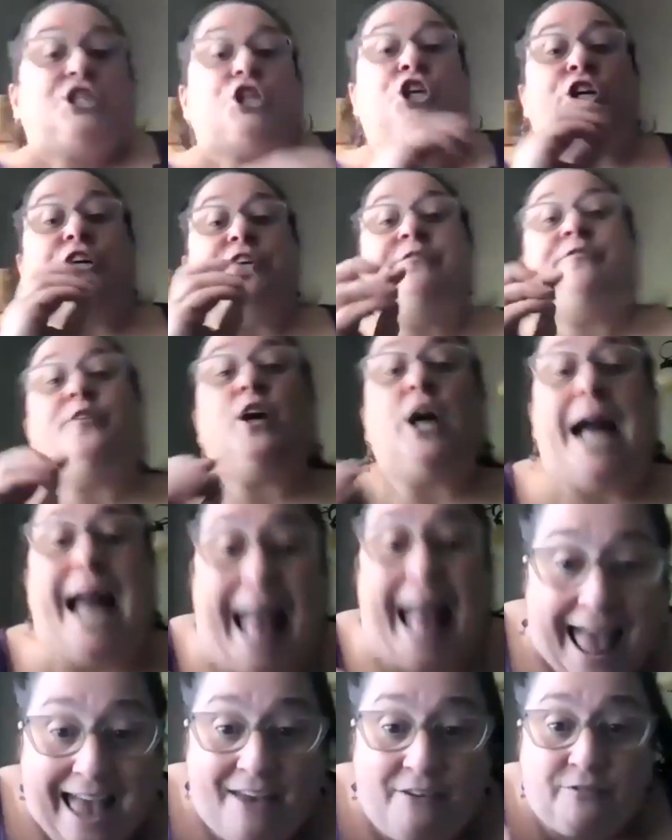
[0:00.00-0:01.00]
good for
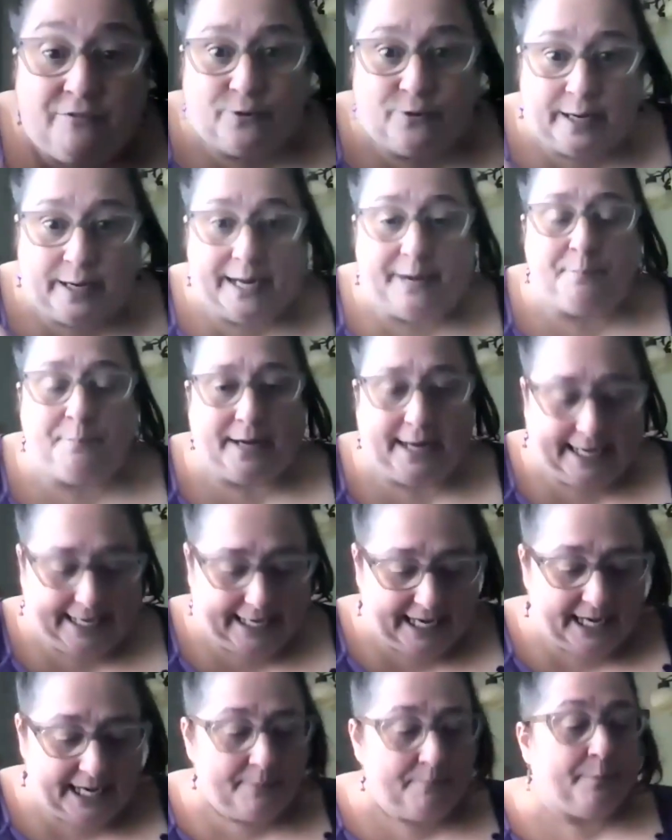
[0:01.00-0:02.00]

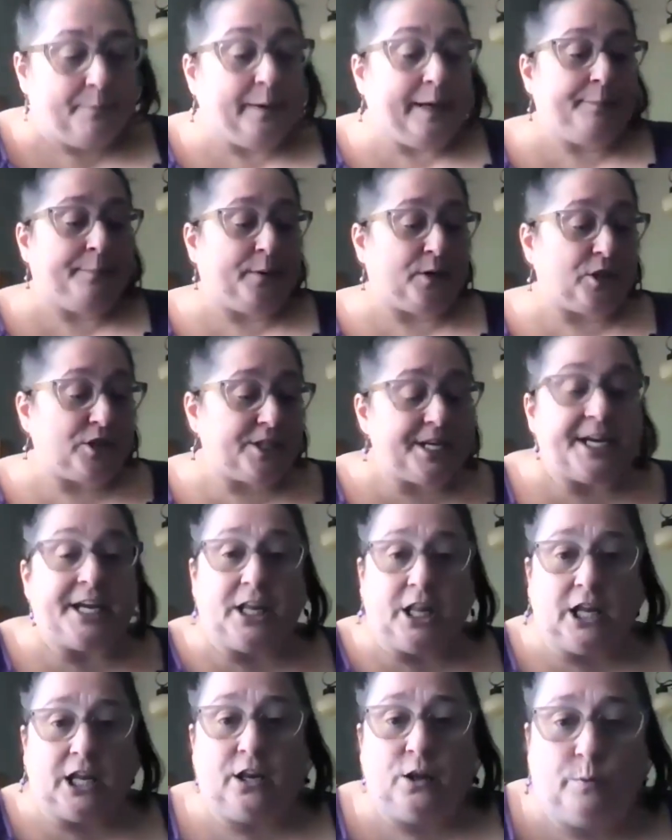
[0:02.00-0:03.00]
everybody, but
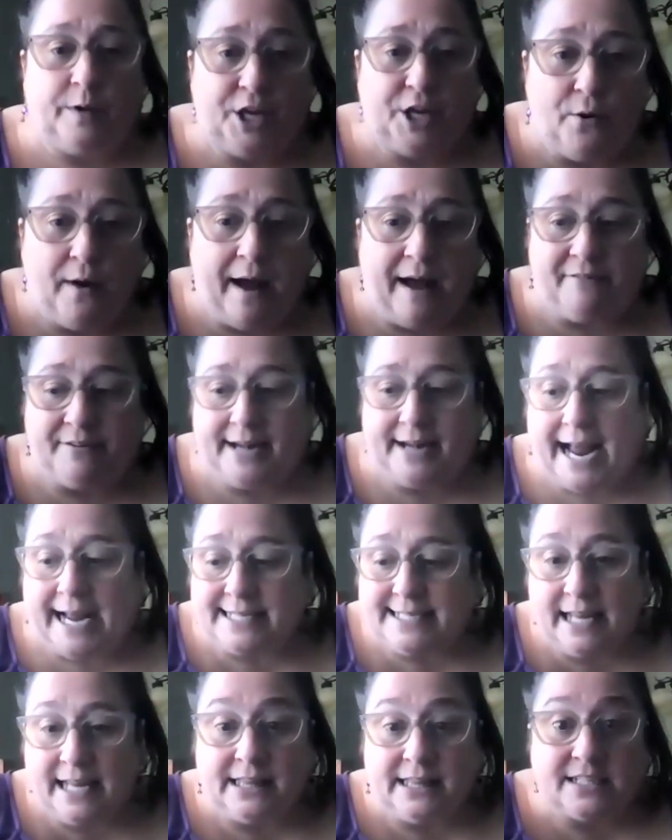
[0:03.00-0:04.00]
particularly when you have an
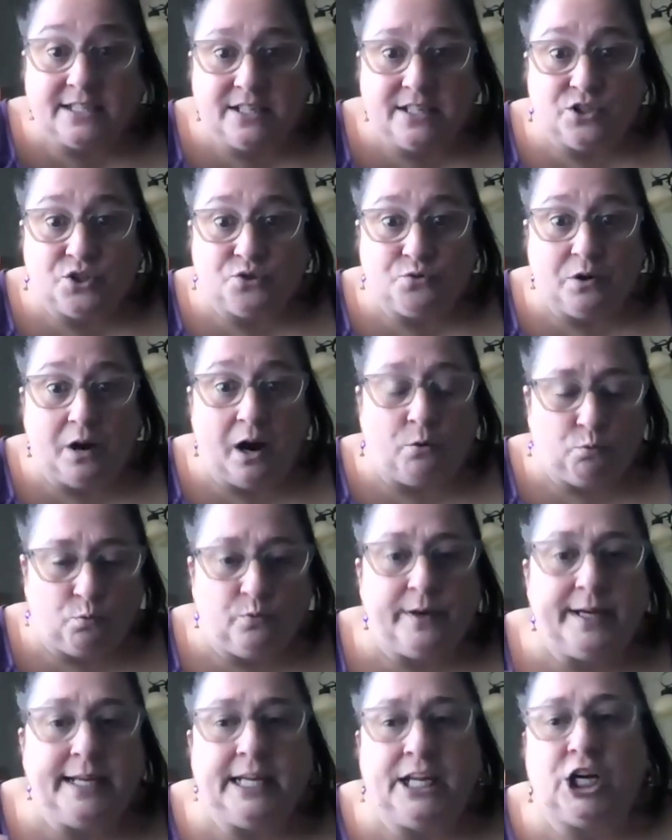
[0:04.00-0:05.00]
accent, this is a
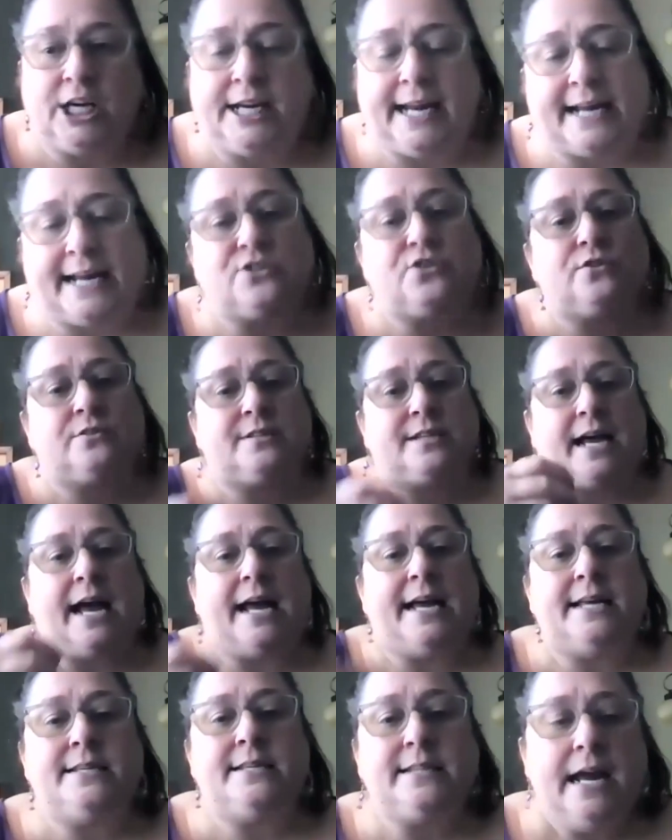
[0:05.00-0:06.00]
really good
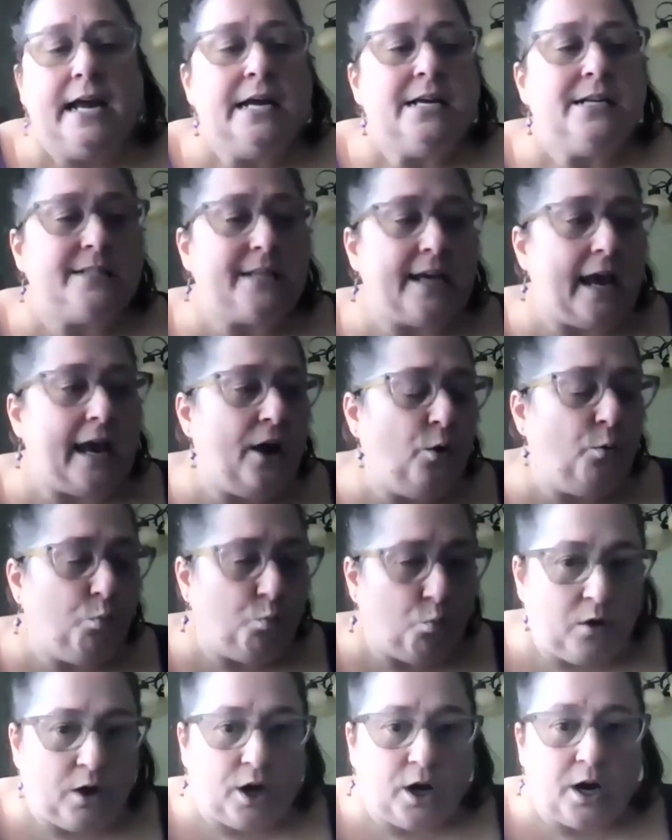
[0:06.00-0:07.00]
exercise to help
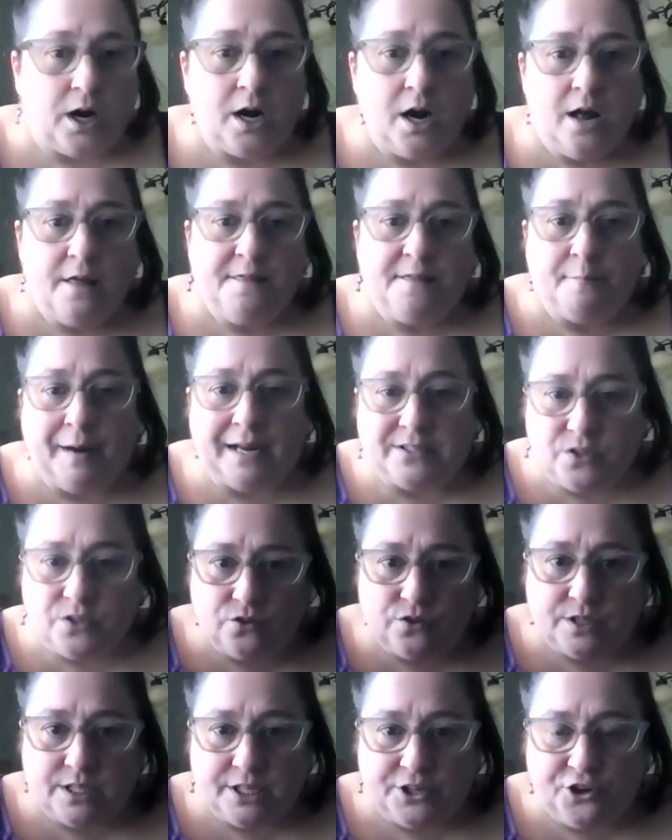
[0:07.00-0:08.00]
work the
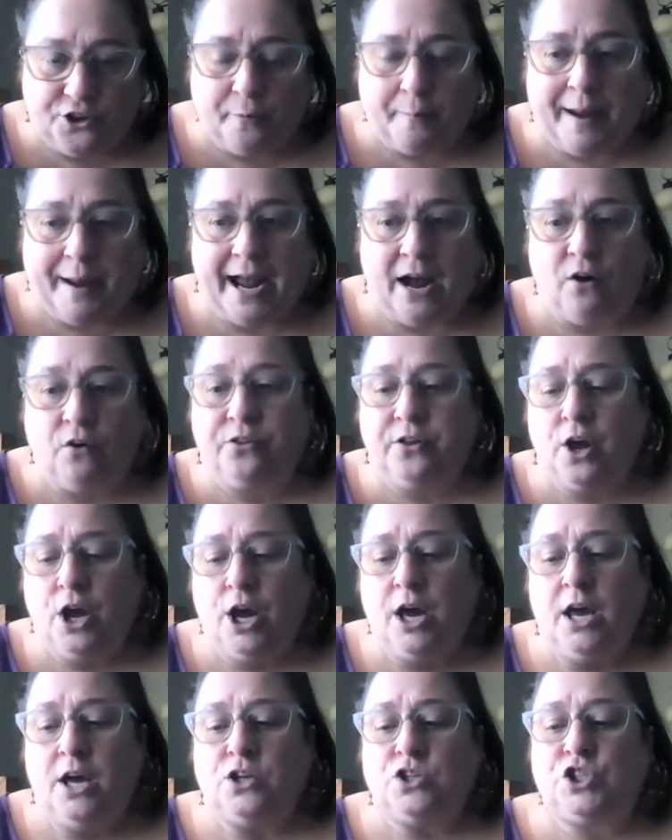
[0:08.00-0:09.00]
muscles in your mouth.
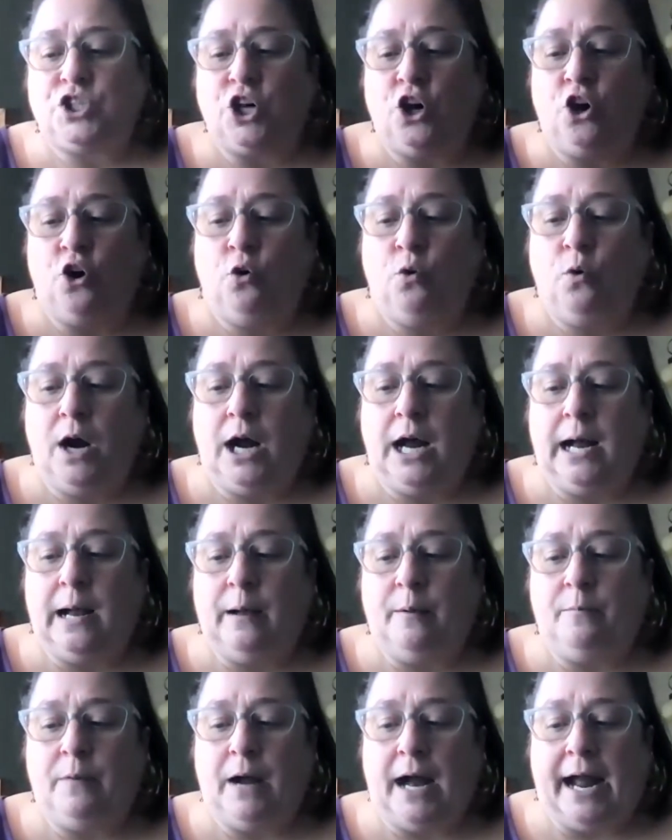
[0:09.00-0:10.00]
So
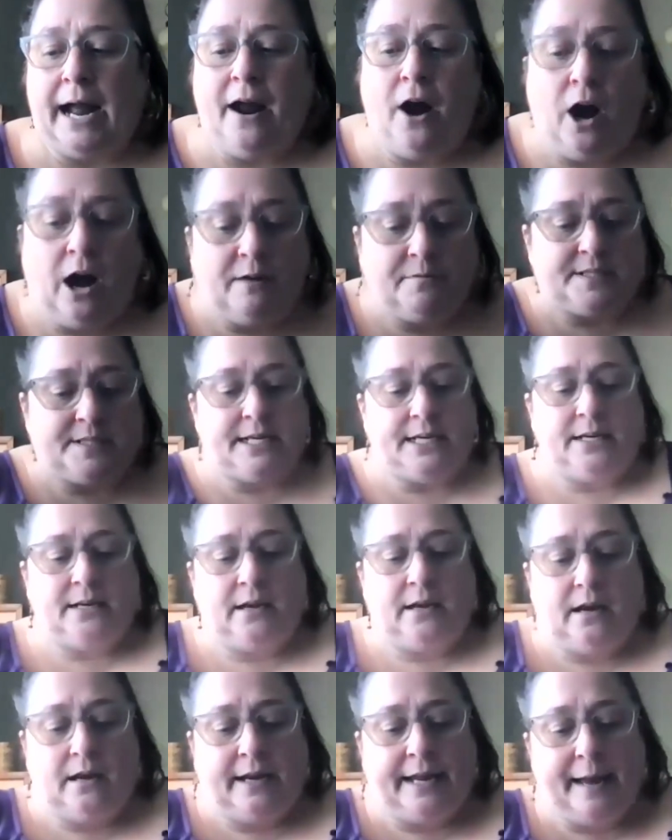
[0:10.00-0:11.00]
I
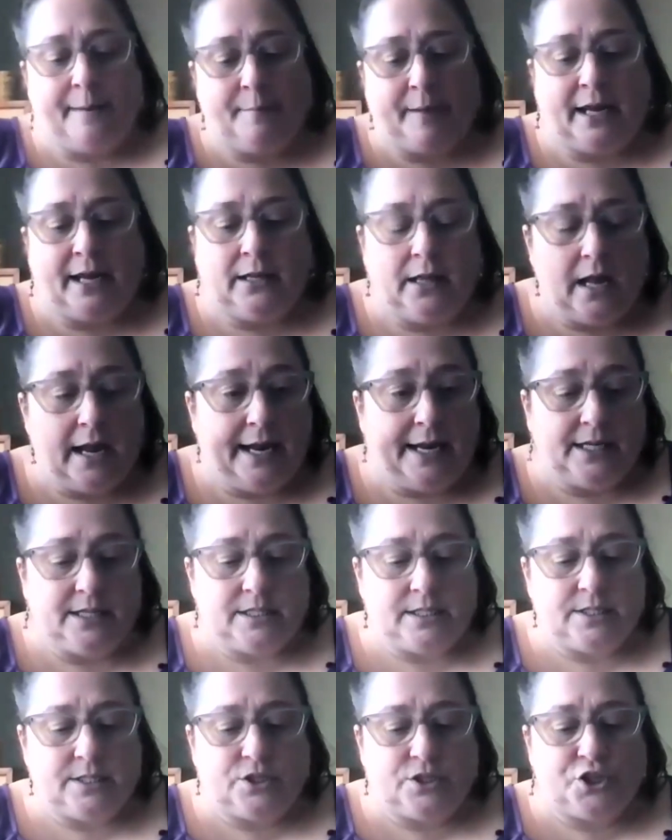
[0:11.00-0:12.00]
often get my
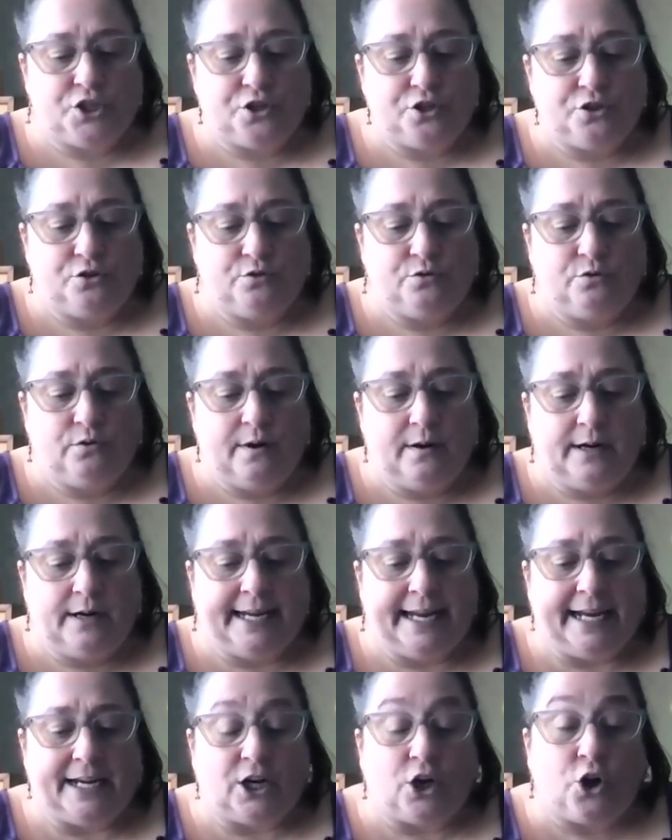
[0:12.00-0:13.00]
clients to
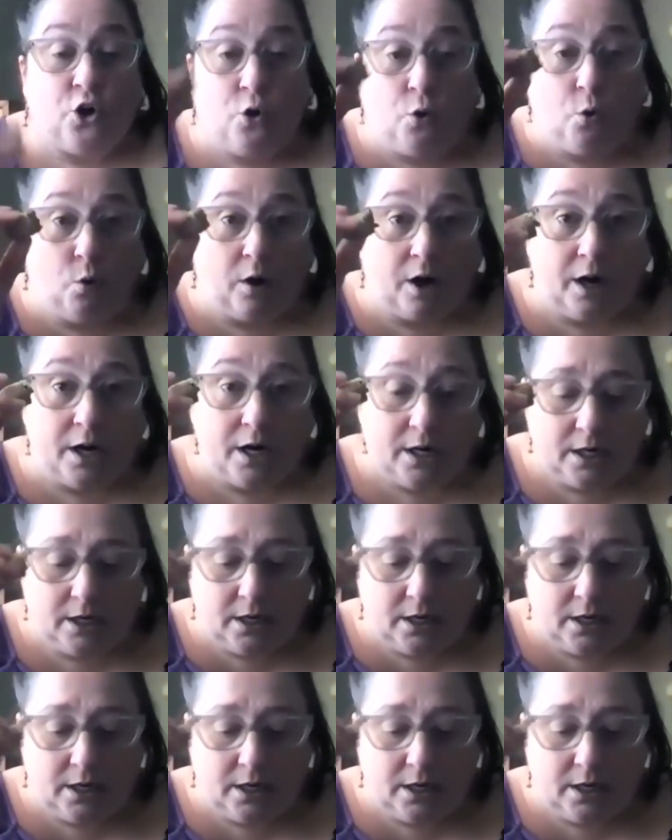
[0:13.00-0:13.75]
get a cork,